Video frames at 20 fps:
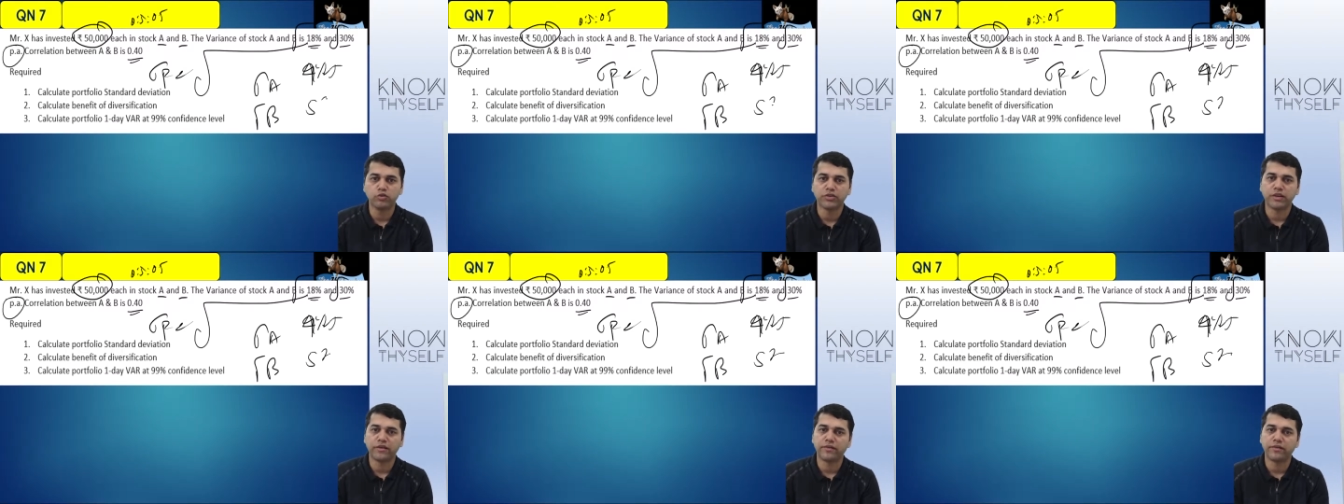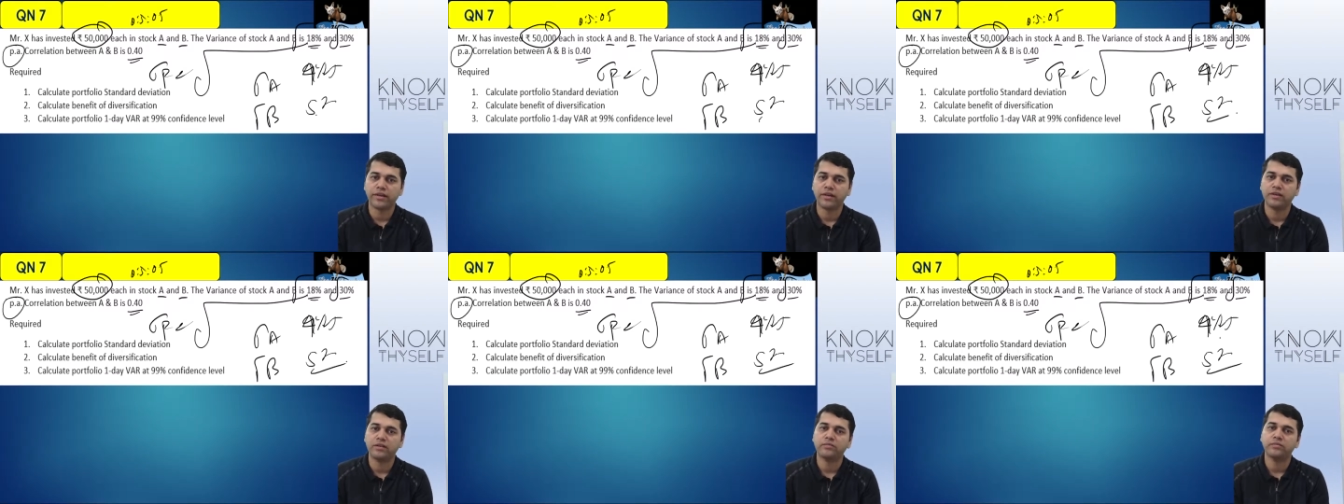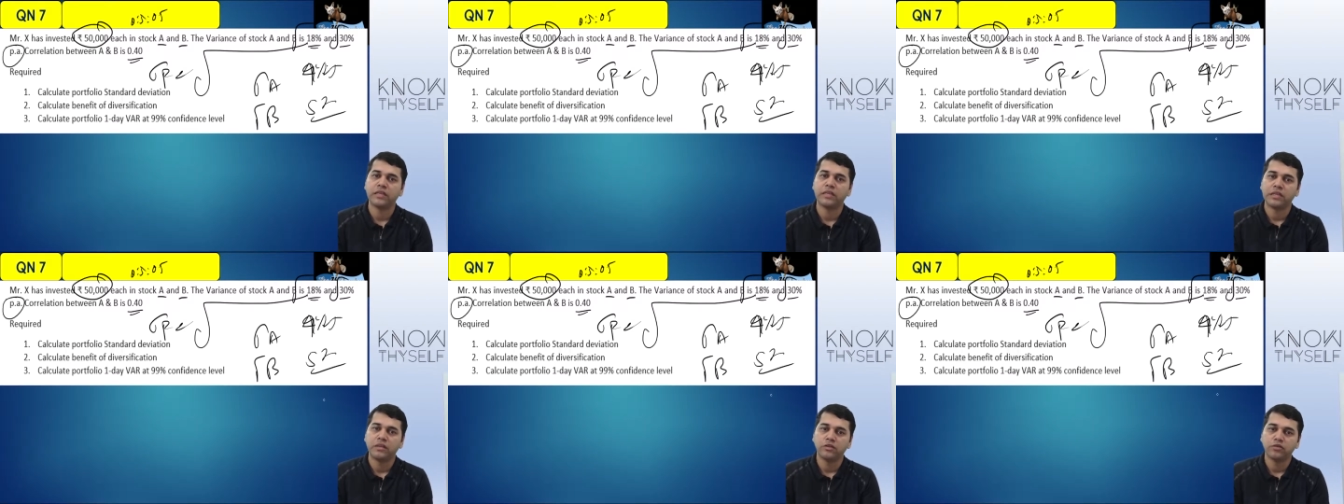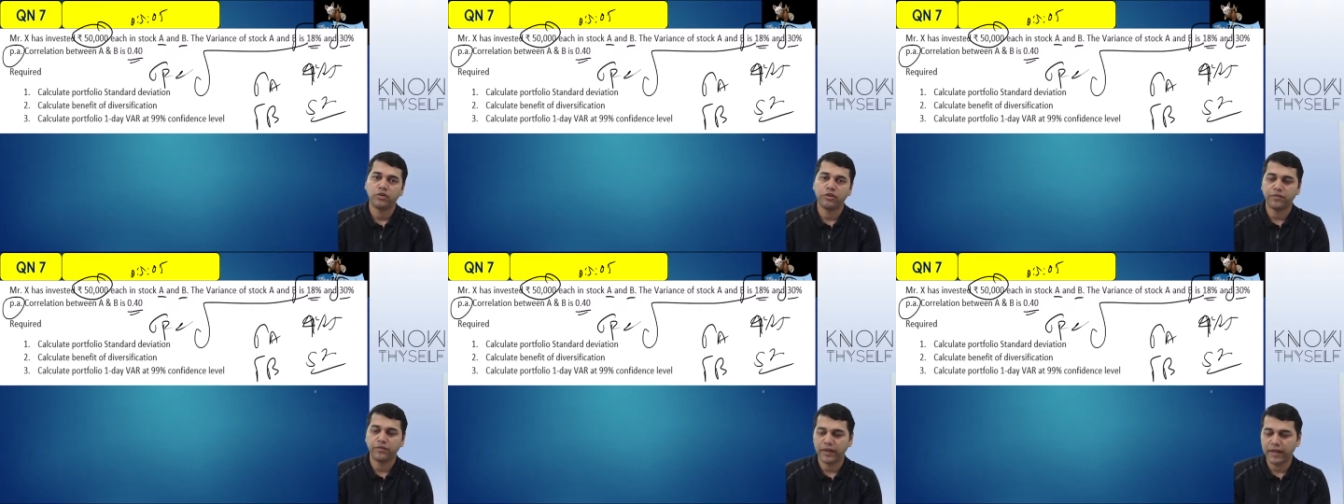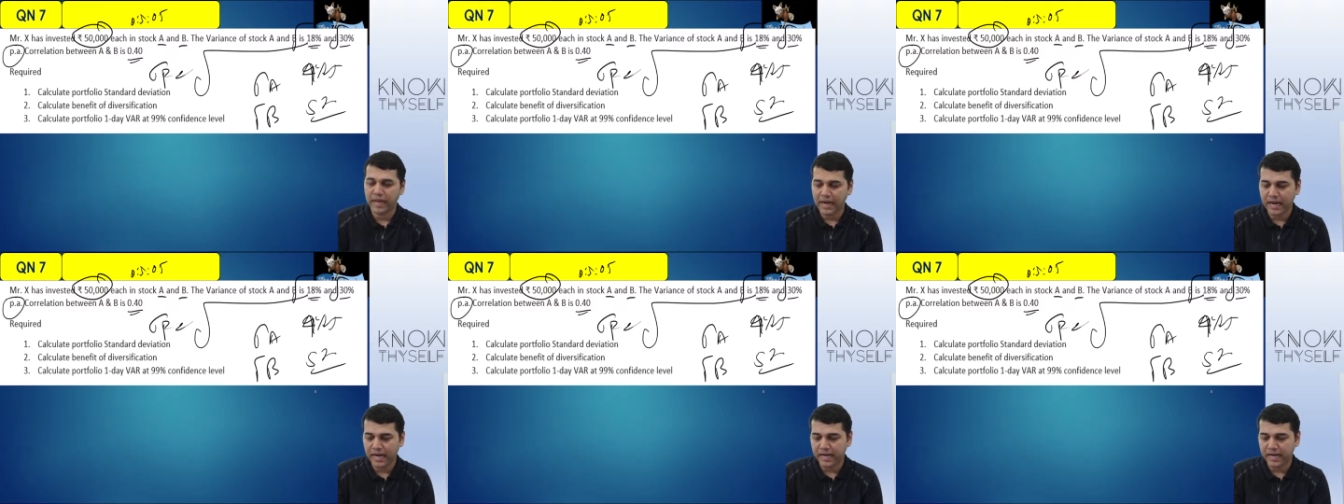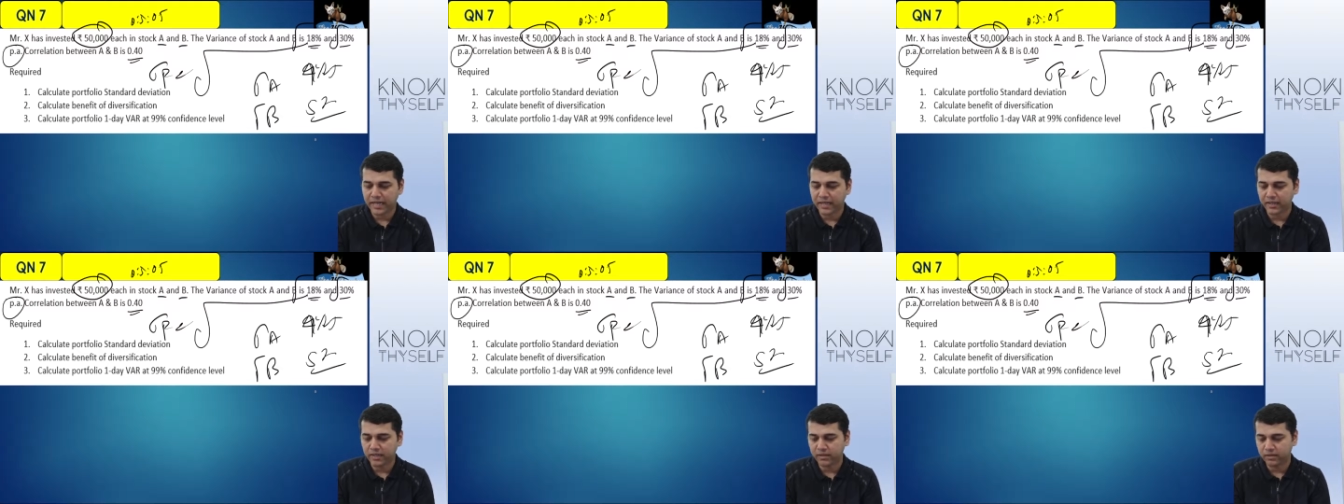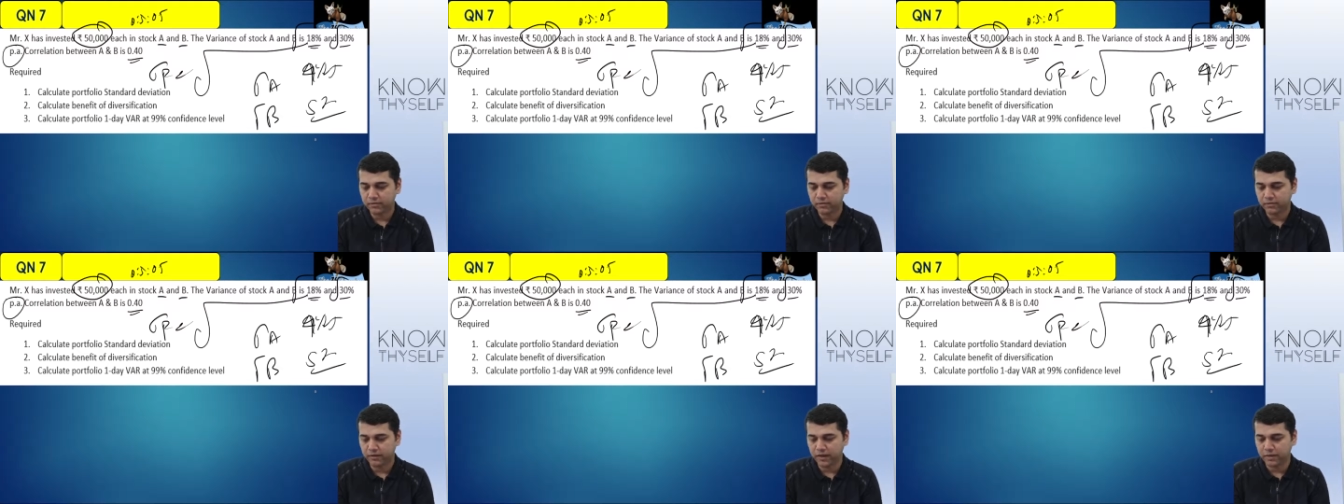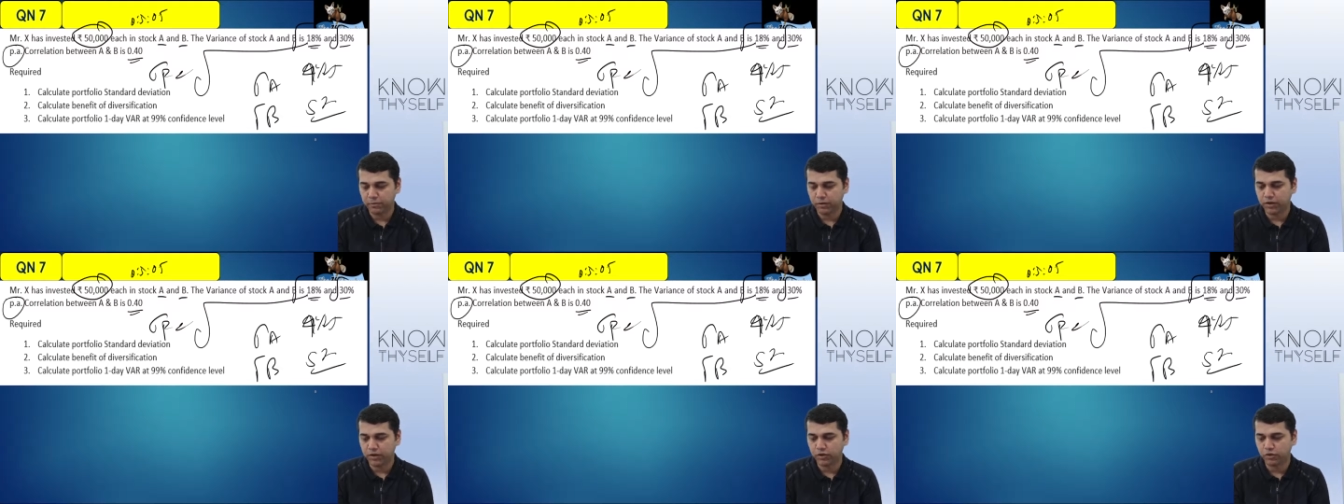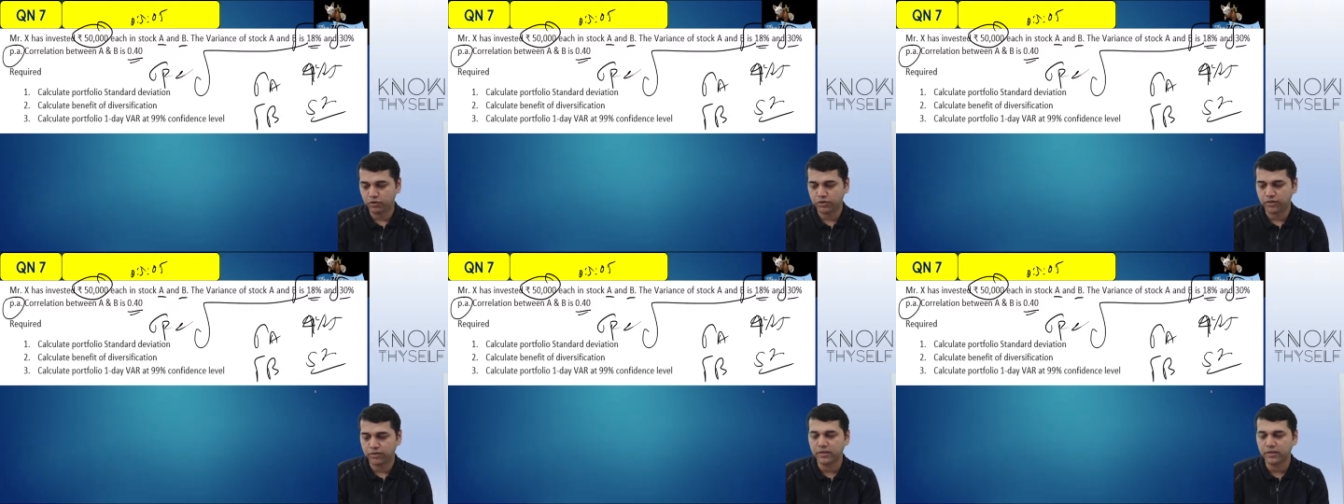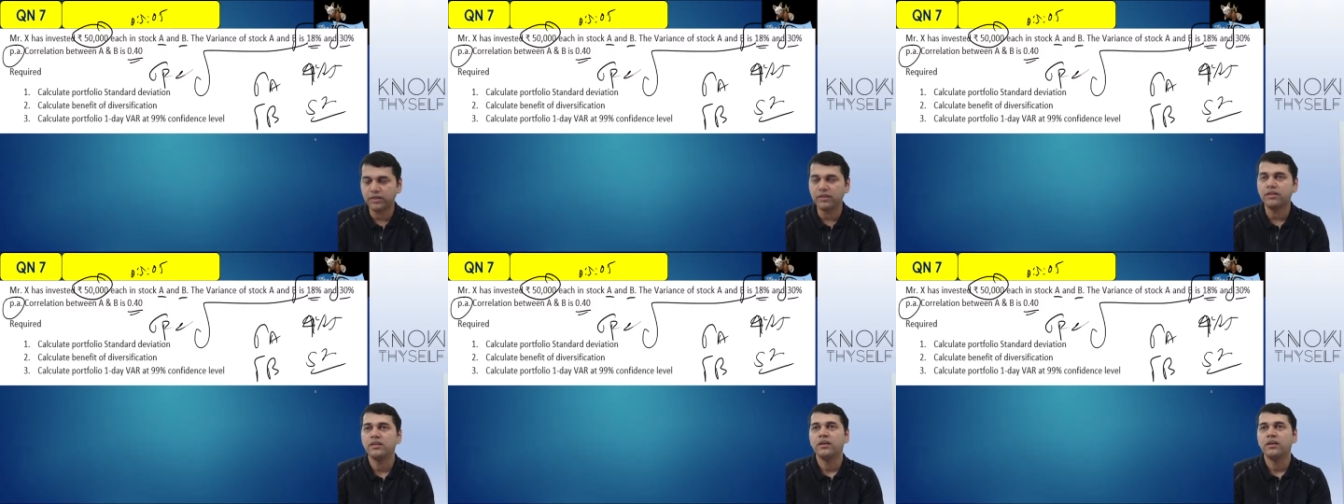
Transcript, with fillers: So if I add 5.27,